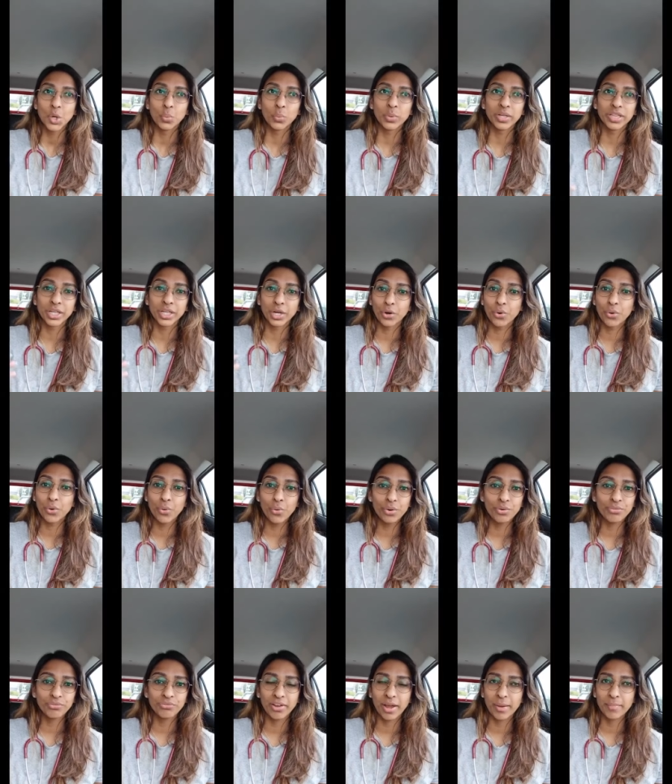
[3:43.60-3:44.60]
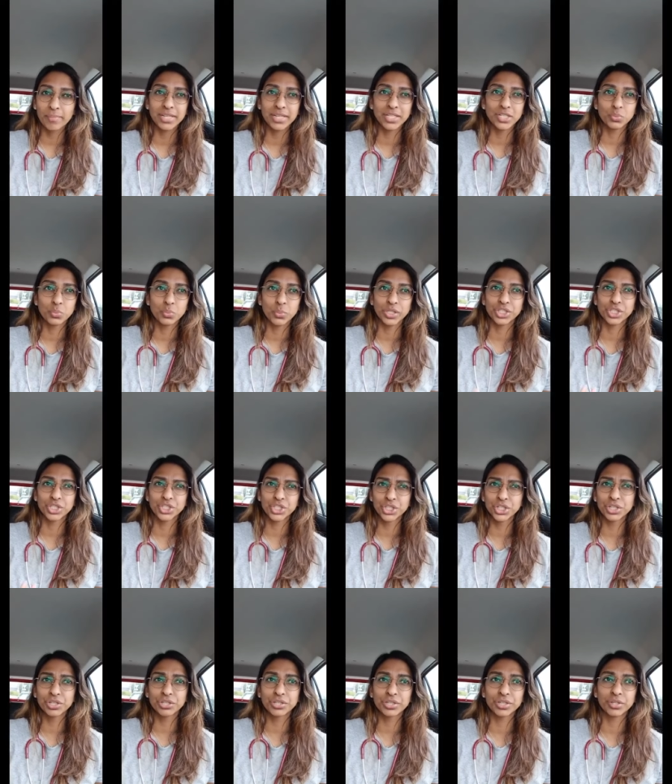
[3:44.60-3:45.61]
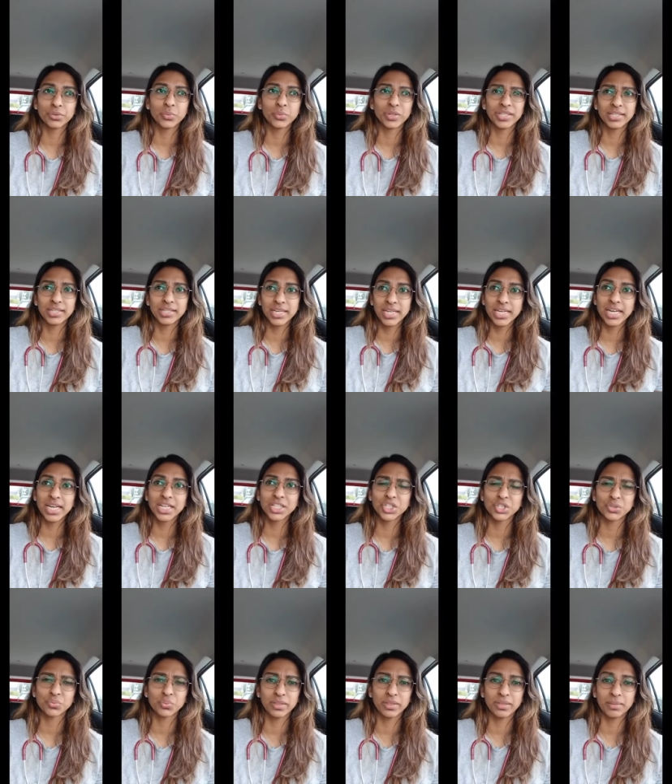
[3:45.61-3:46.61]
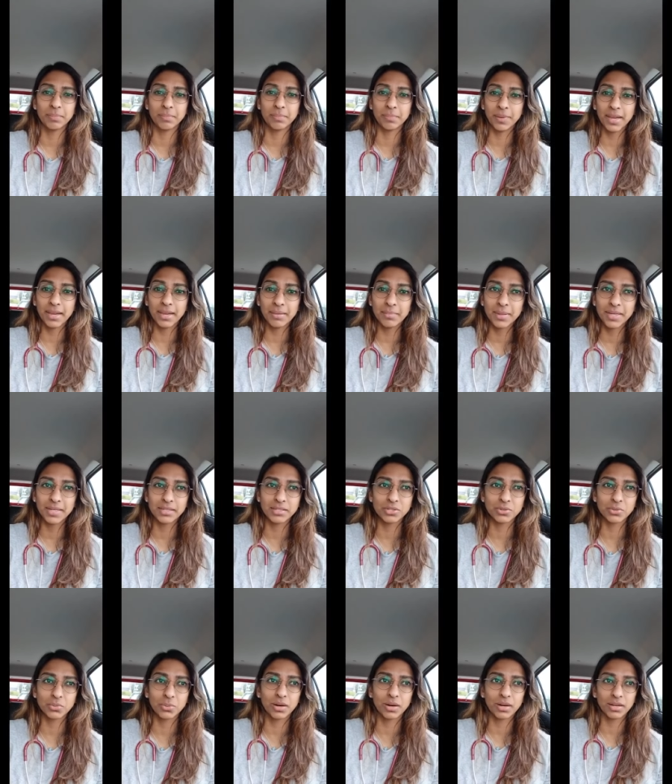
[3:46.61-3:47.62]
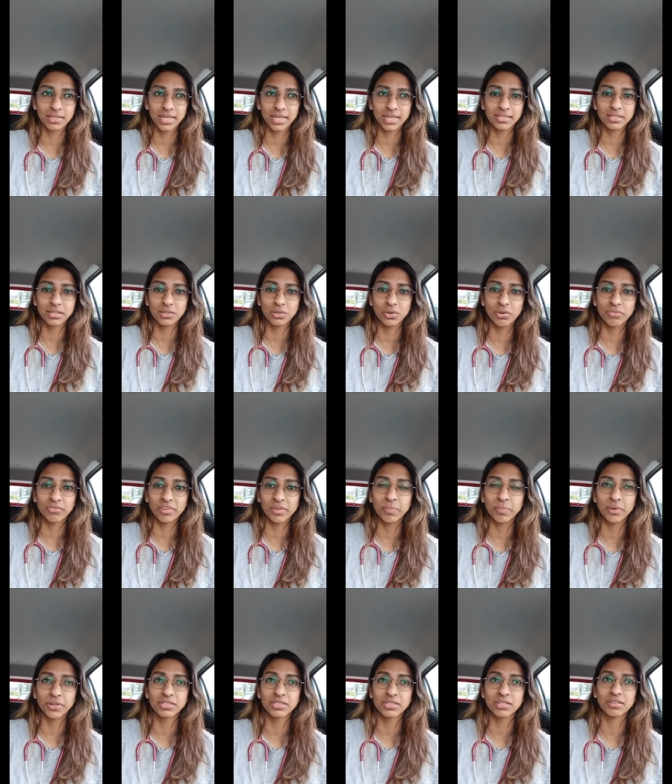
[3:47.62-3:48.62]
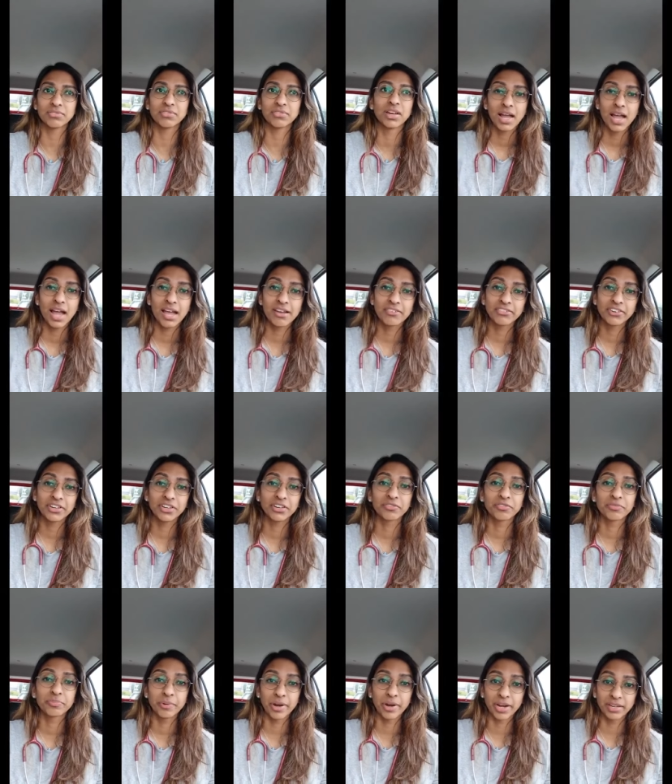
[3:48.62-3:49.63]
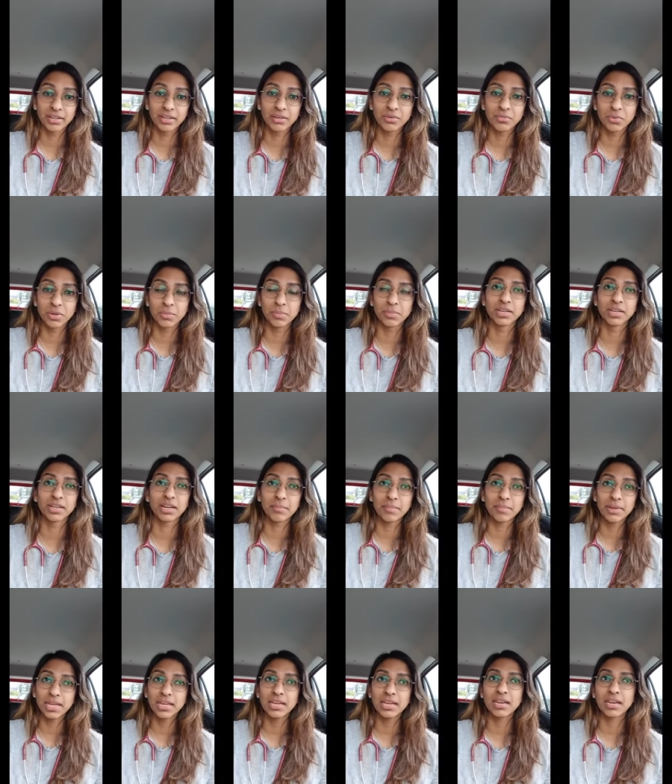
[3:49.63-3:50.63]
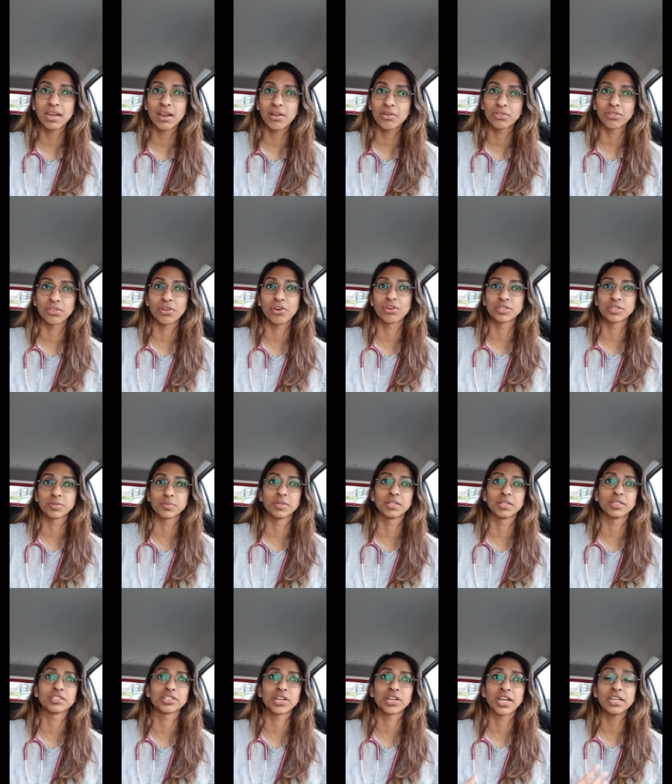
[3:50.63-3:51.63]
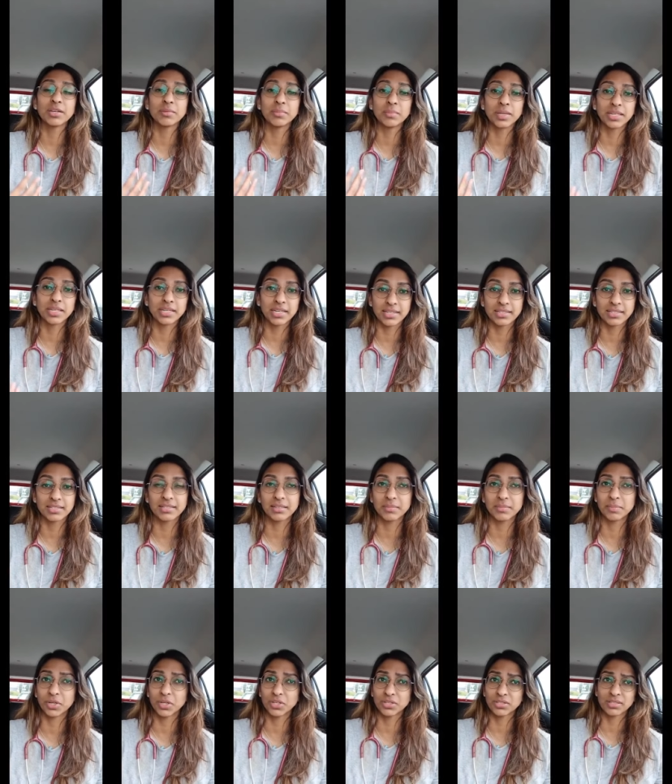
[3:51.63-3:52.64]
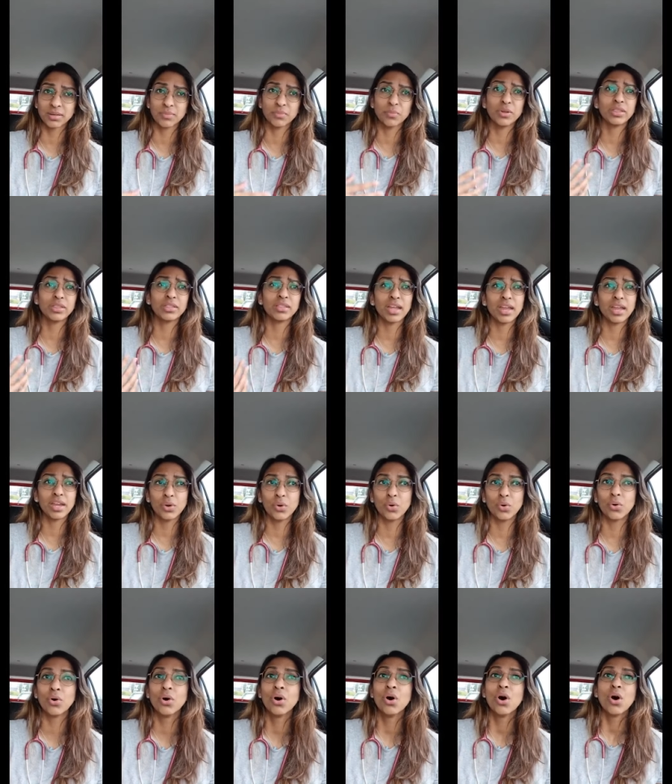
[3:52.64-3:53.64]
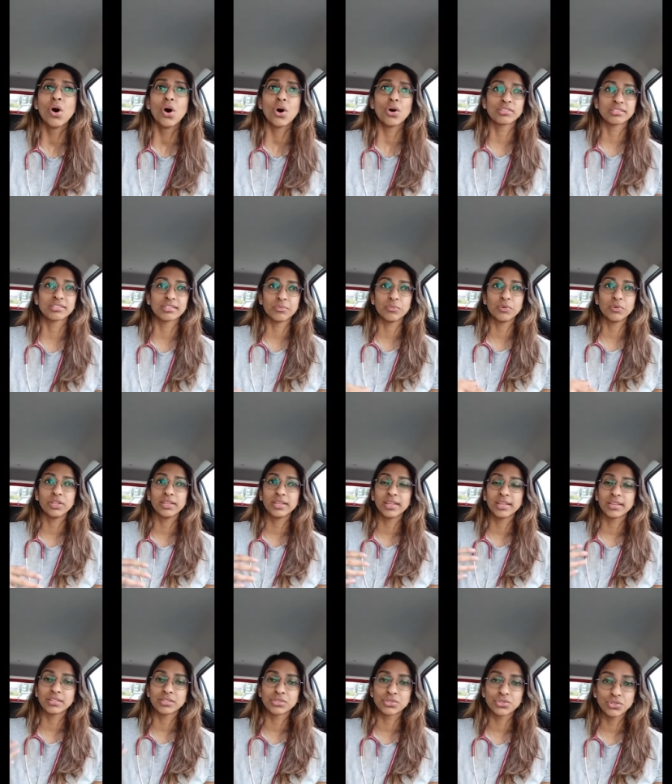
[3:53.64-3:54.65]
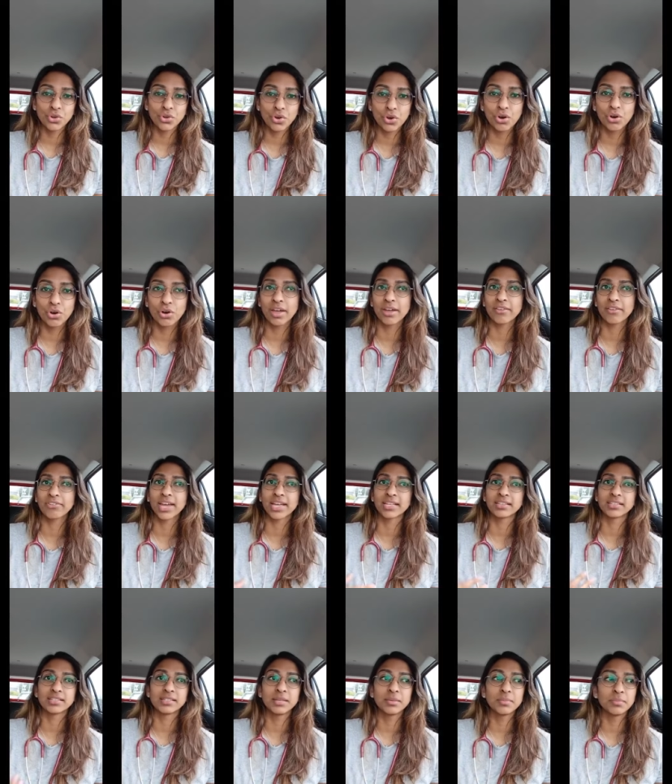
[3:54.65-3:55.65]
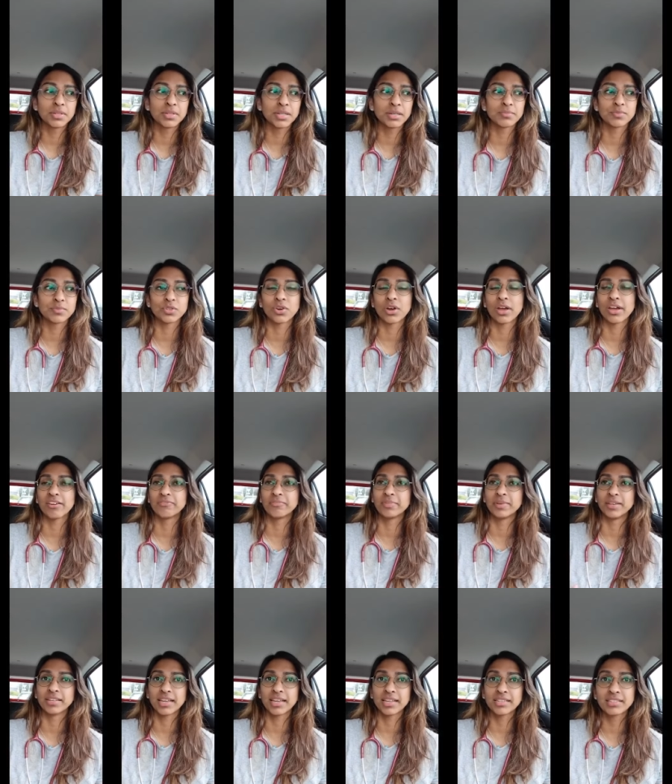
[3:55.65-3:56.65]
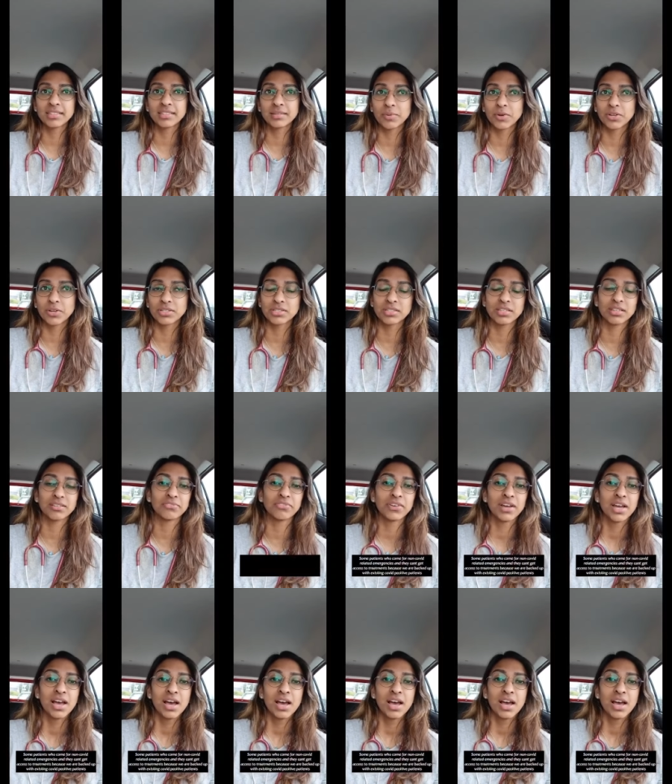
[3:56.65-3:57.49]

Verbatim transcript: with their whole families, with children, with teenagers, with babies who are tested COVID positive. I've heard of pregnant women coming in and out of the hospital trying to be tested because someone they know or someone they saw have had symptoms or have been tested positive.